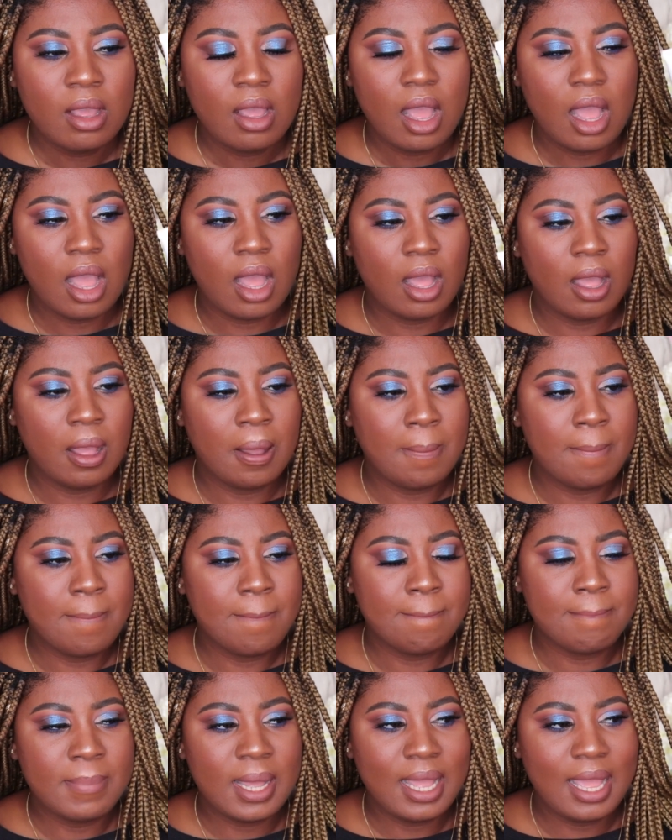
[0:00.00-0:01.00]

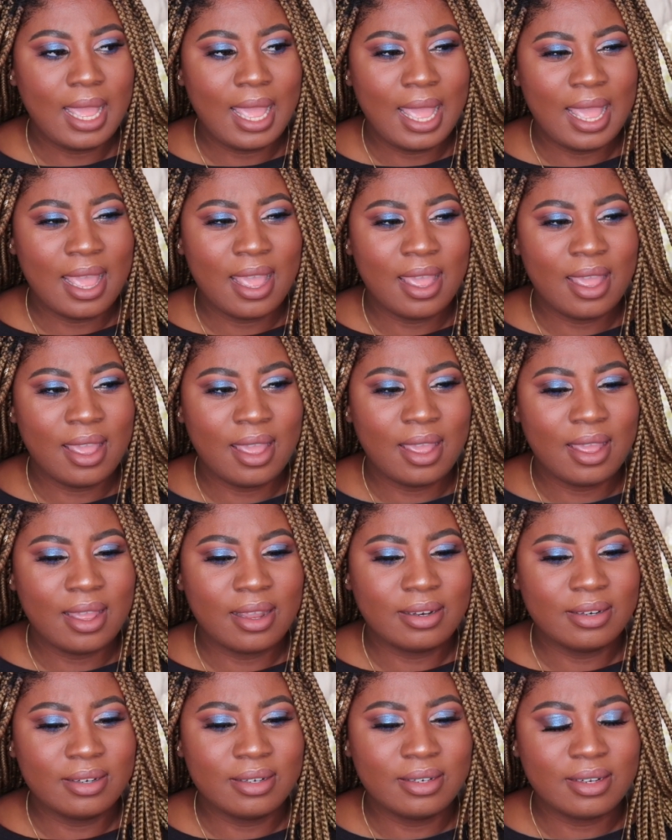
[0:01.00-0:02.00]

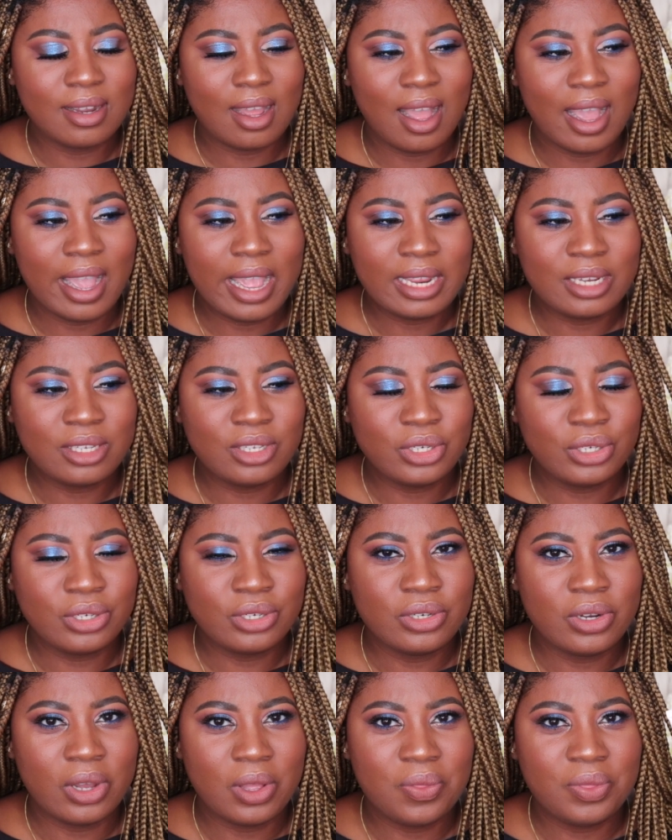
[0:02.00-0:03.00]
And I
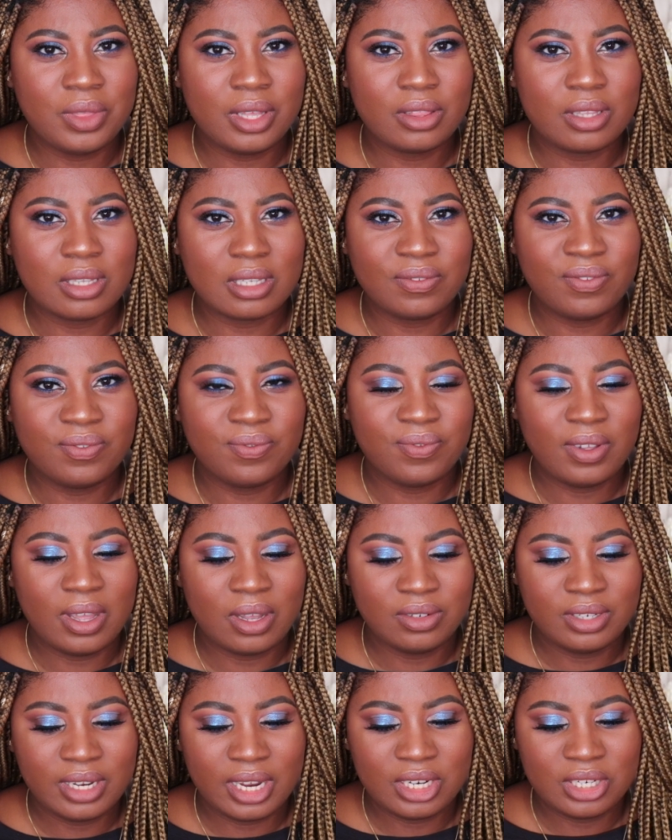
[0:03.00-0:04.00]
do not think this
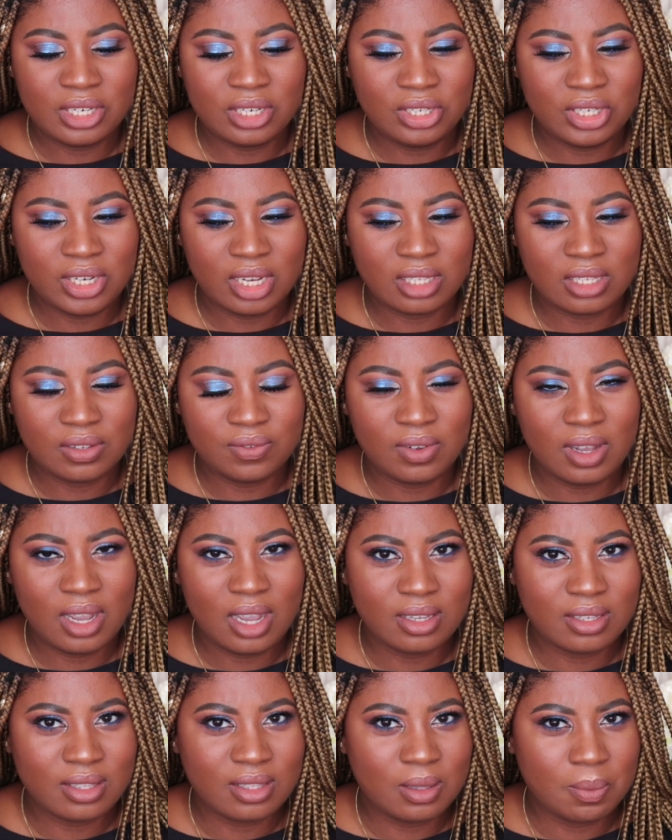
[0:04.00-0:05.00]
foundation
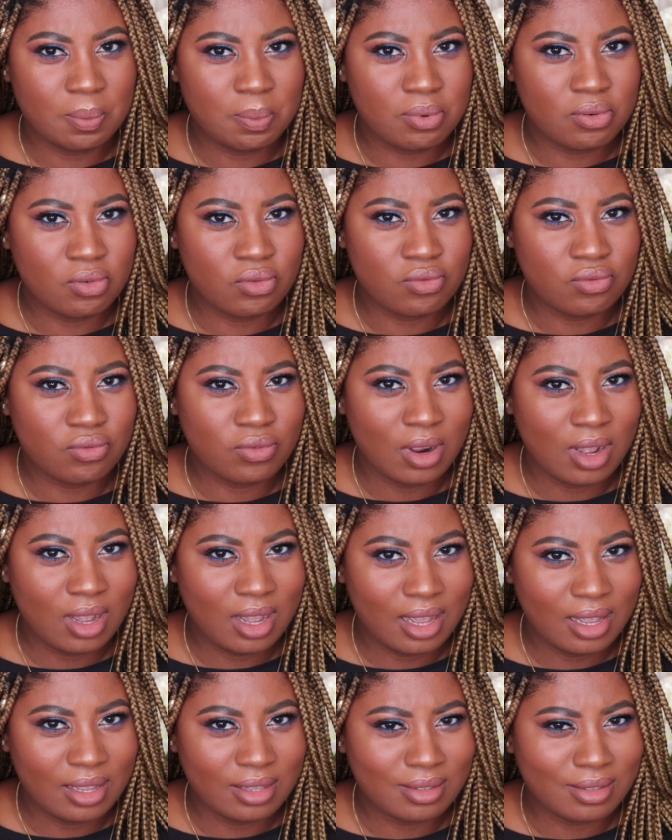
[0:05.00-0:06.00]
justifies the
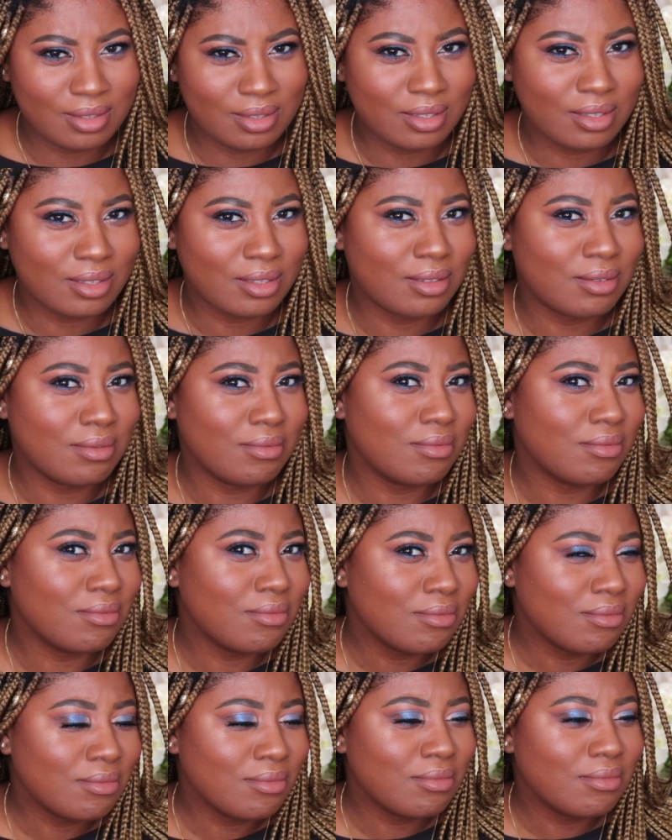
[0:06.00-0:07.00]
price.
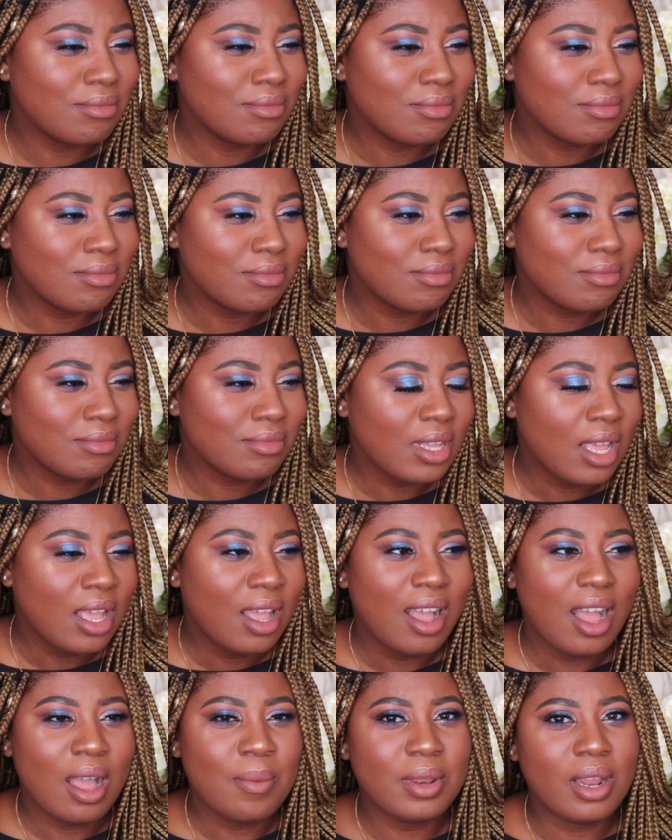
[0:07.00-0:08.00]

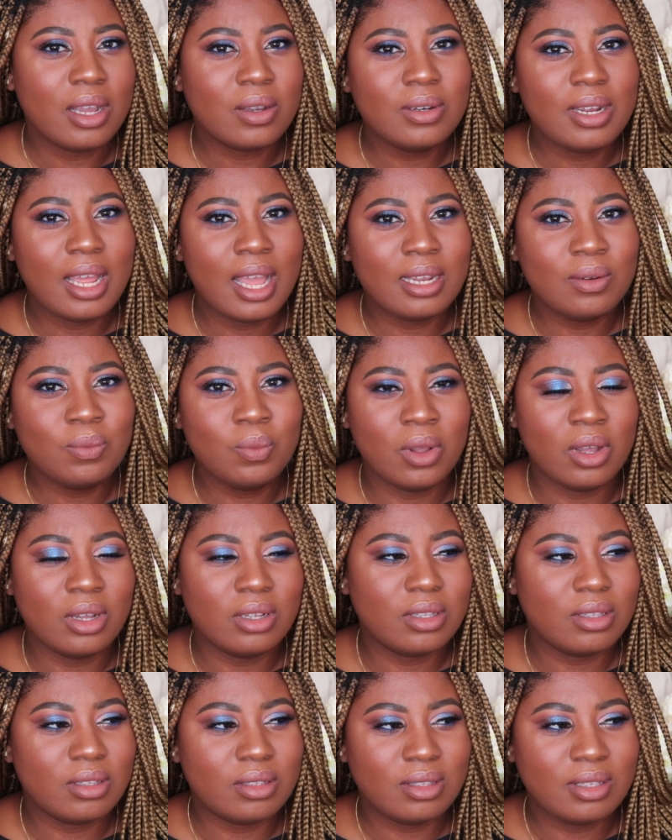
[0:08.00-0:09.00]
I mean, I could add,
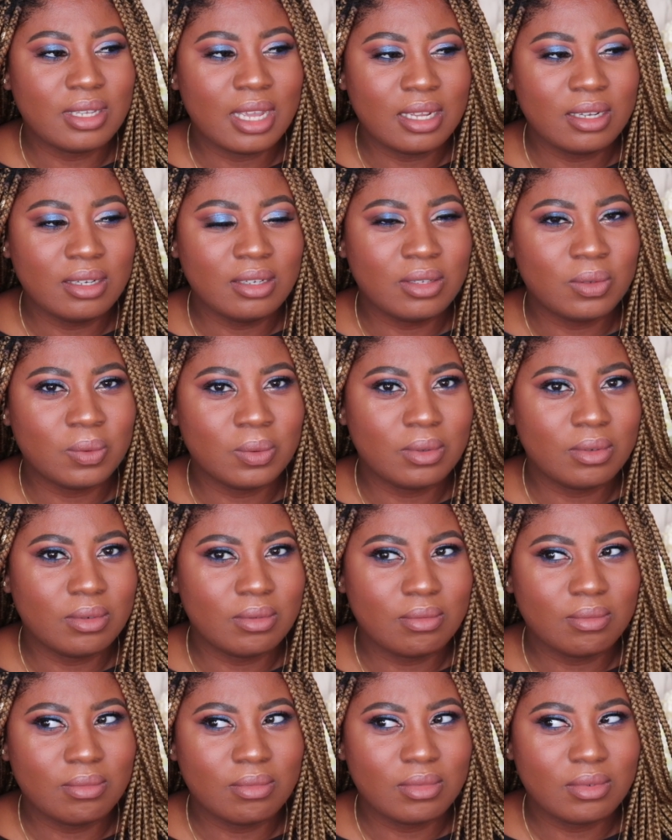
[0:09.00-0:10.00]
what, 10,
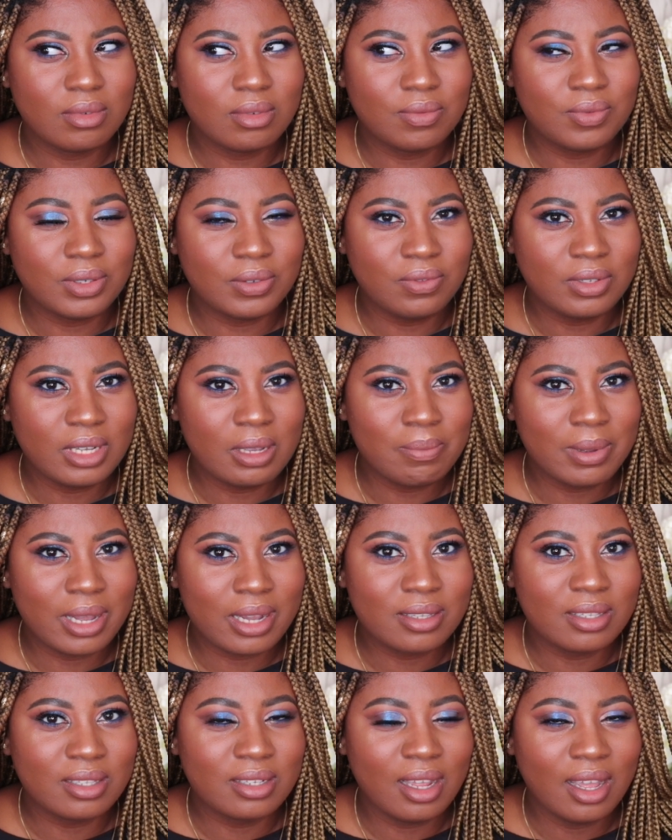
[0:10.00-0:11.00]
15
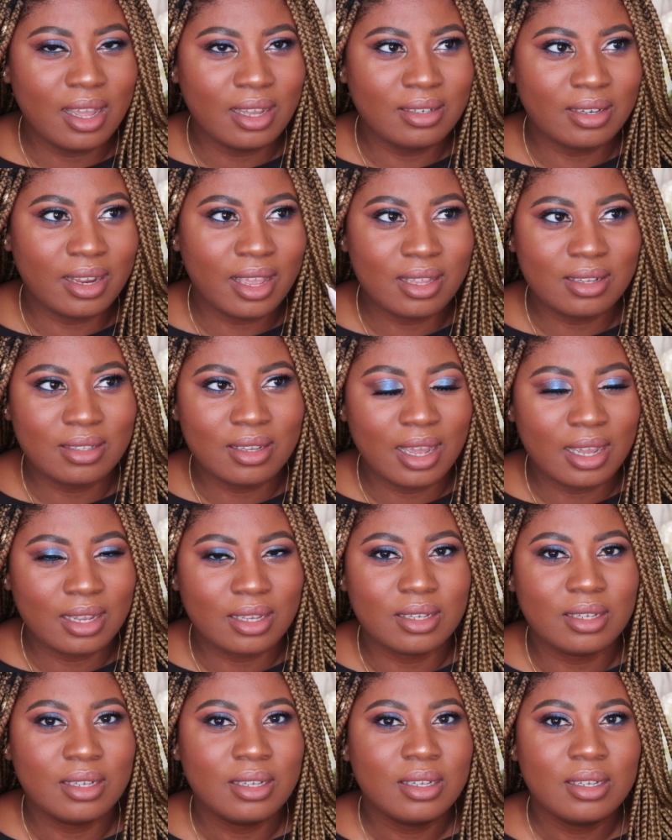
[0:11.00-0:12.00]
bucks to that and get,
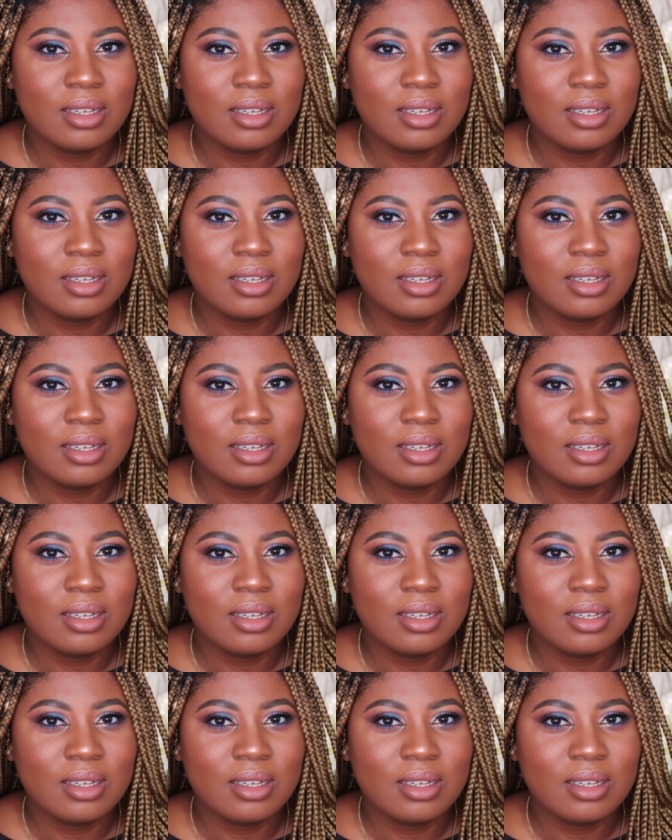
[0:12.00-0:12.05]
like,